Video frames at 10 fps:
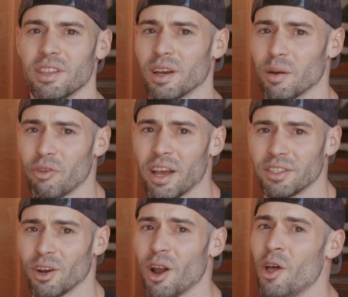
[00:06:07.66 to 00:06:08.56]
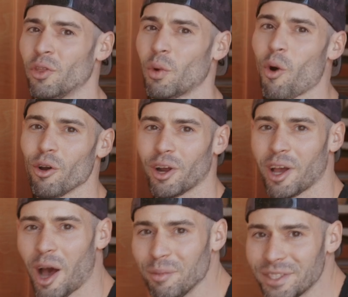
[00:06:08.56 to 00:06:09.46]
the compressor. The water
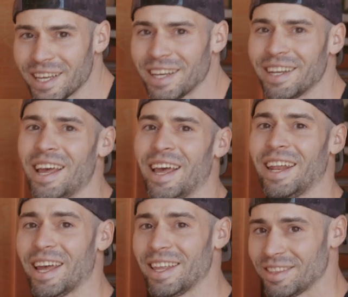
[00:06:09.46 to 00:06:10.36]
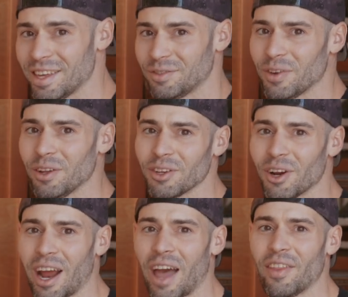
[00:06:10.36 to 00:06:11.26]
comes in, it hits this
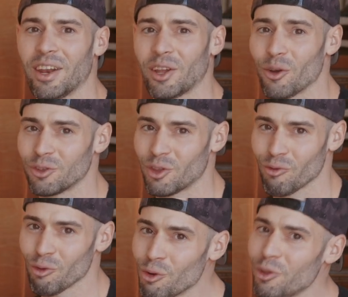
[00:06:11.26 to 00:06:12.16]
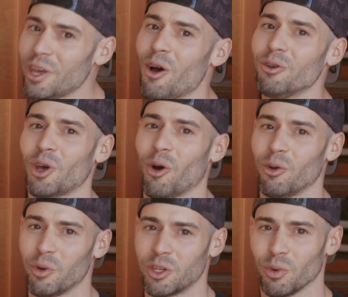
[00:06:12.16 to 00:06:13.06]
filter, and then it goes through the
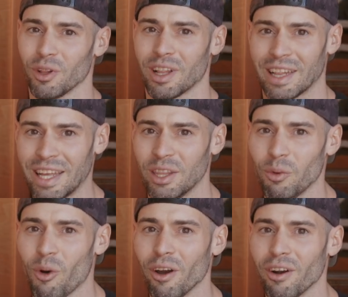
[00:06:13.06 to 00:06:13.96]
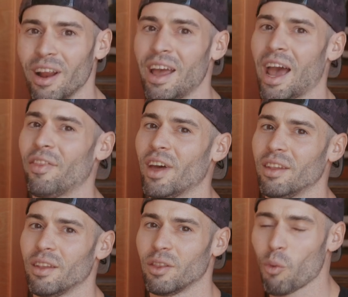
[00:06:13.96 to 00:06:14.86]
ozone, which will clean the water, and
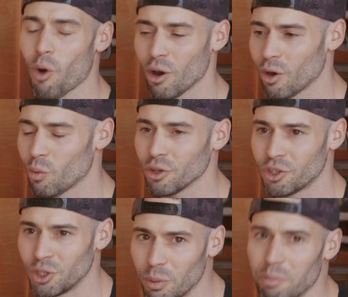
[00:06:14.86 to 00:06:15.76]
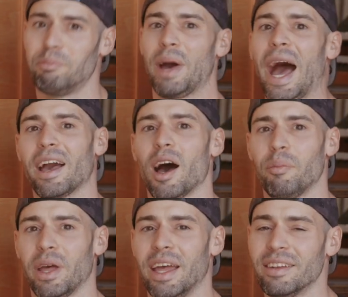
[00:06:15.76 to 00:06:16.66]
then the water will shoot back
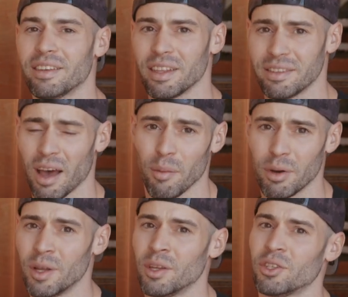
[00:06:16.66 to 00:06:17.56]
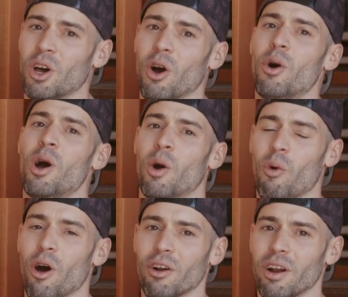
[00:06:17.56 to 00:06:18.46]
up into the tub. So
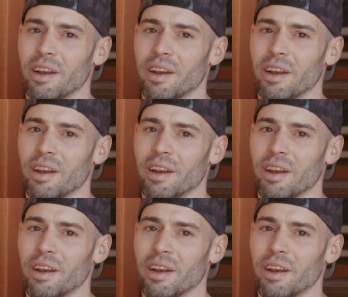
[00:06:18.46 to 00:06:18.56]
water